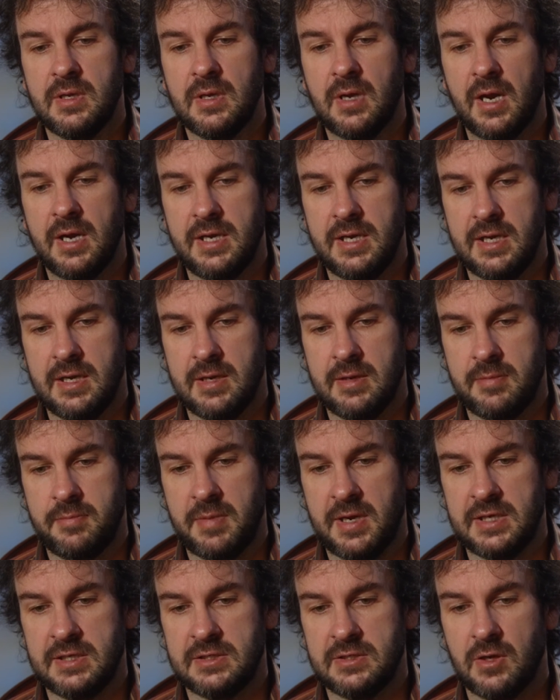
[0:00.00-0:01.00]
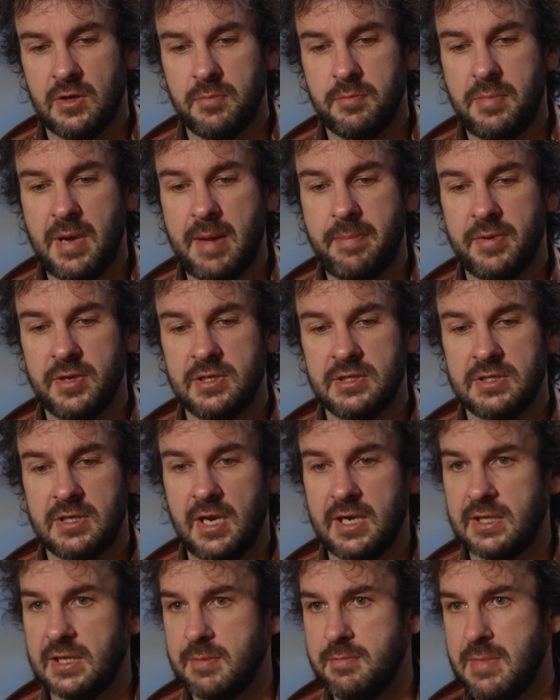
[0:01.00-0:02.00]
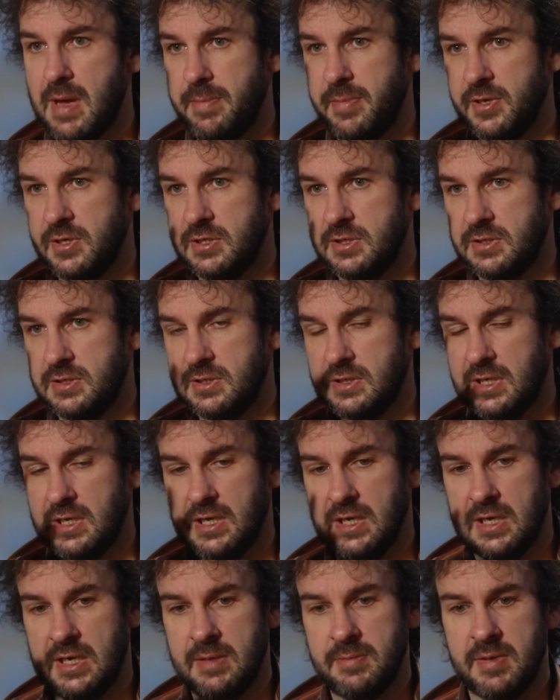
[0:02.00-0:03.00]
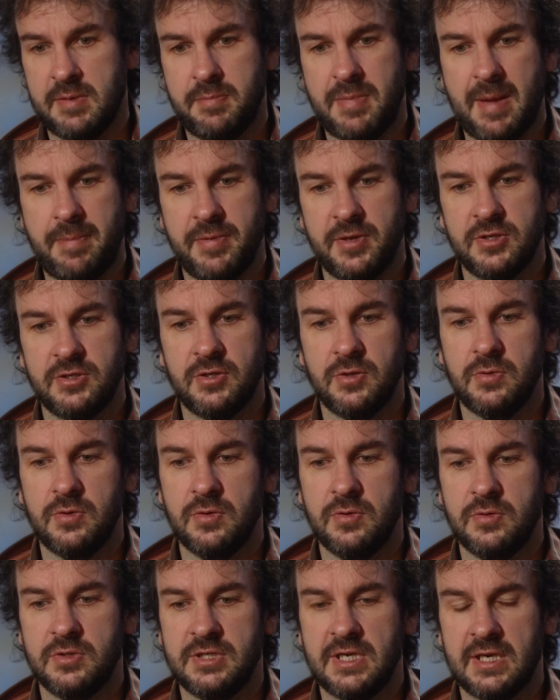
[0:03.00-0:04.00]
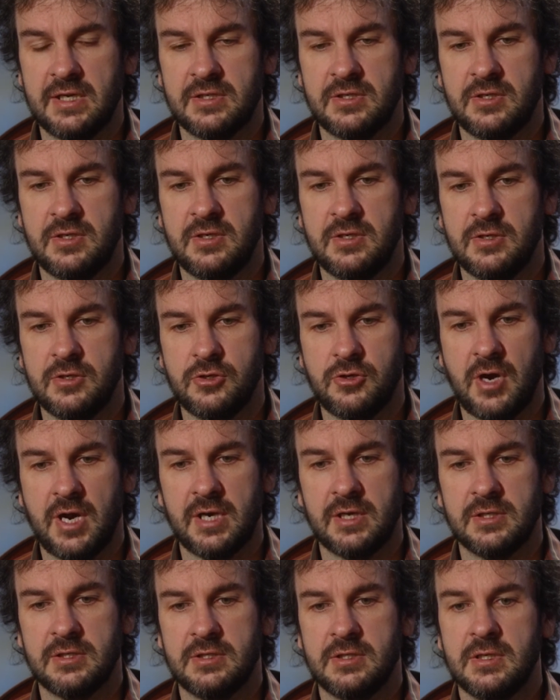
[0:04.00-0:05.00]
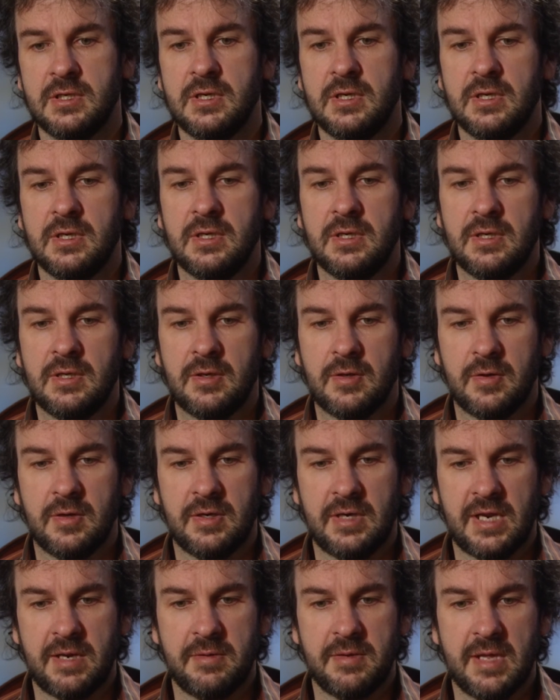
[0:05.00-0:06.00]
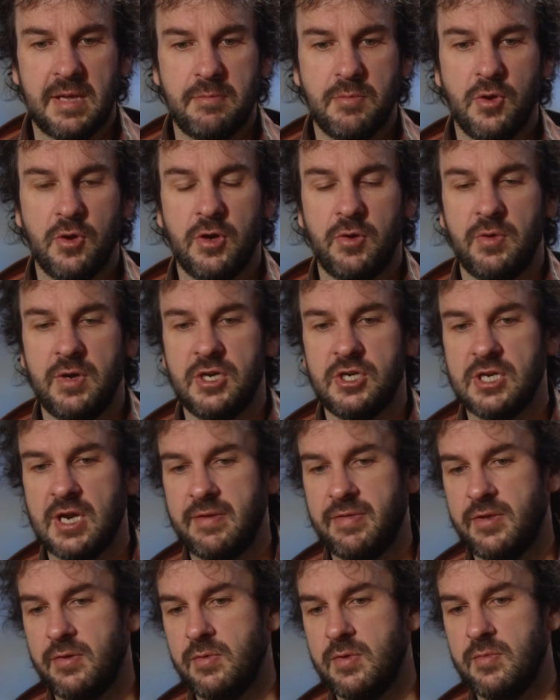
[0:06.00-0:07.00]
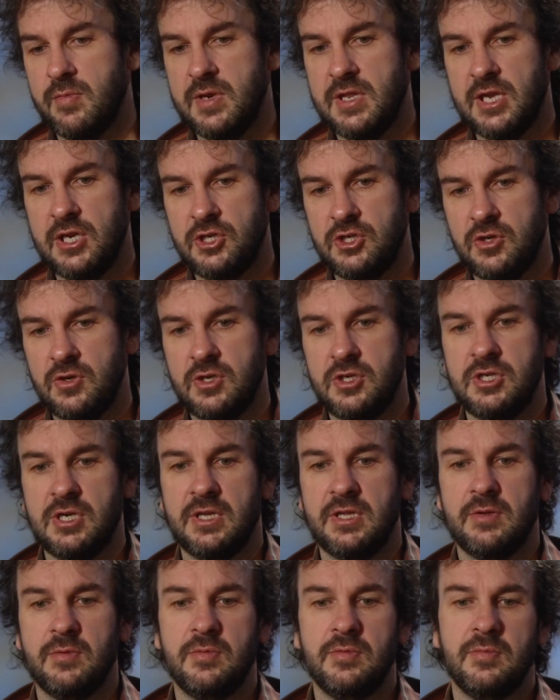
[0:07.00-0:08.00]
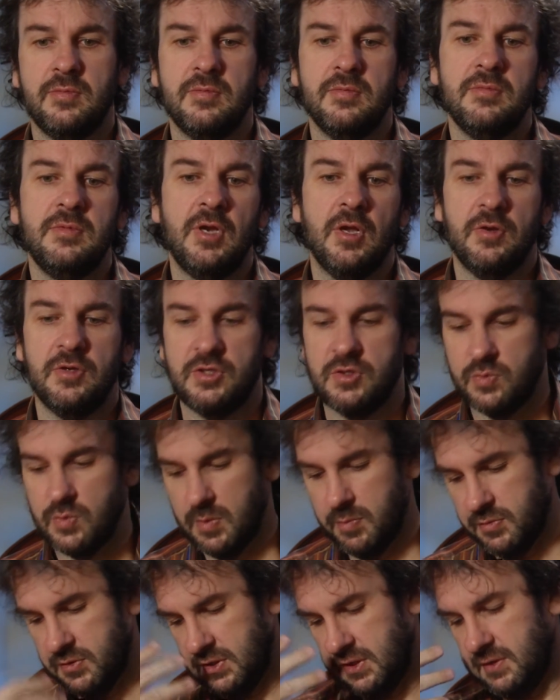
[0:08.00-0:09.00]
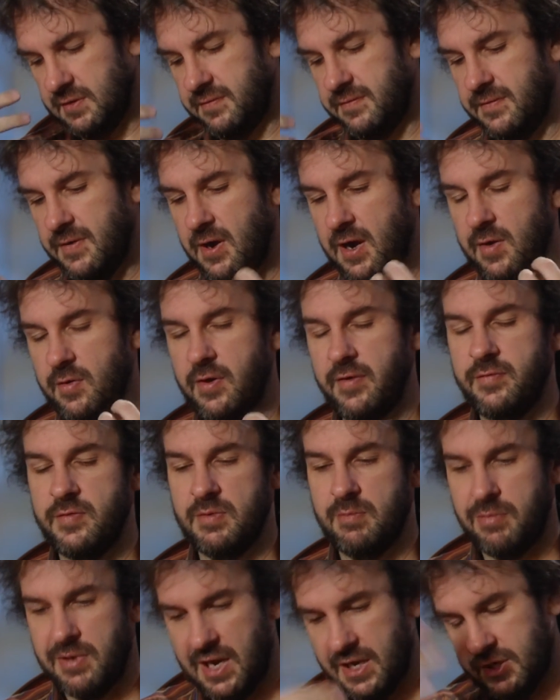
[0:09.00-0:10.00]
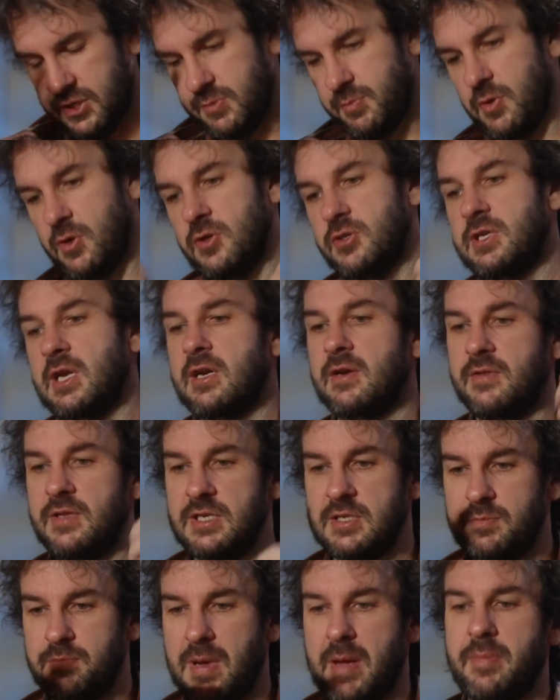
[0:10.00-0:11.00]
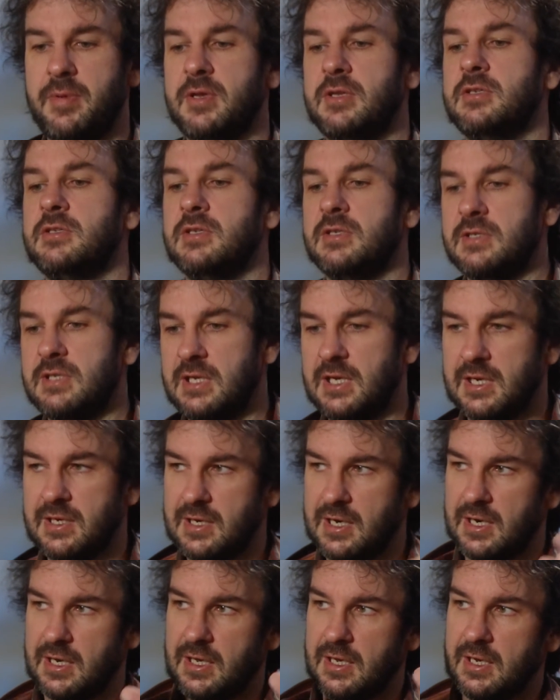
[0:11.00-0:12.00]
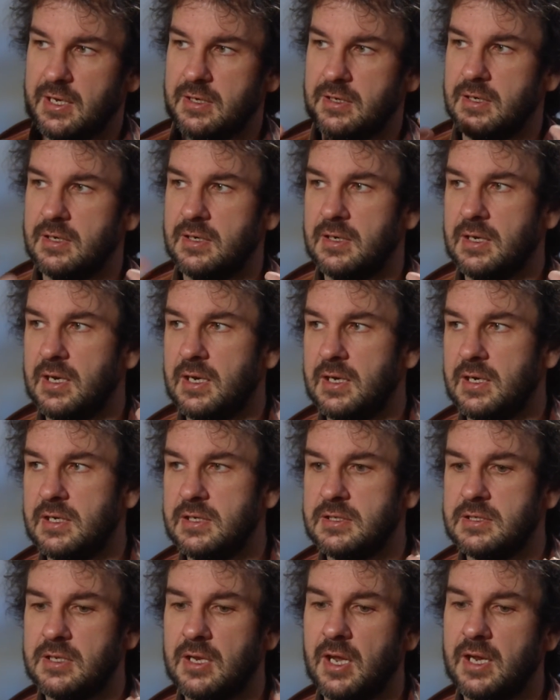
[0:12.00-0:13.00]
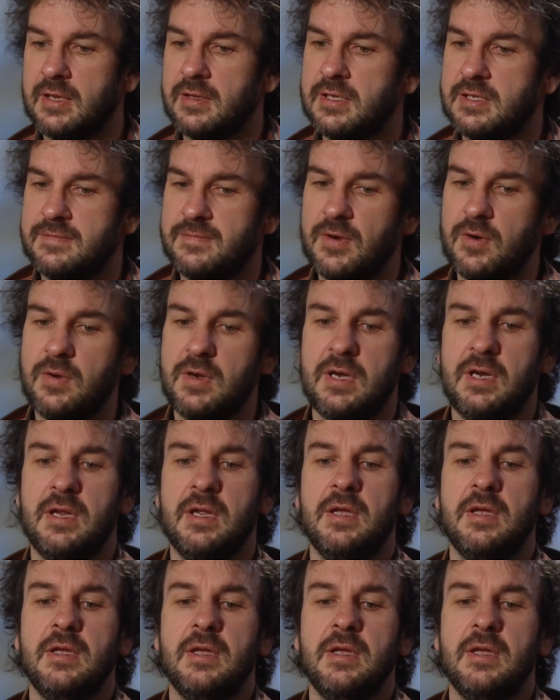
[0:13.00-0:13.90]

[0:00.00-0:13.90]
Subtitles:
idea based on puppets like the Muppets, but puppets who do sex and drugs, and they murder each other, and when they shoot each other, you know, squibs fire off with blood spurts out of these puppets as they get getting hit, and it's like this very,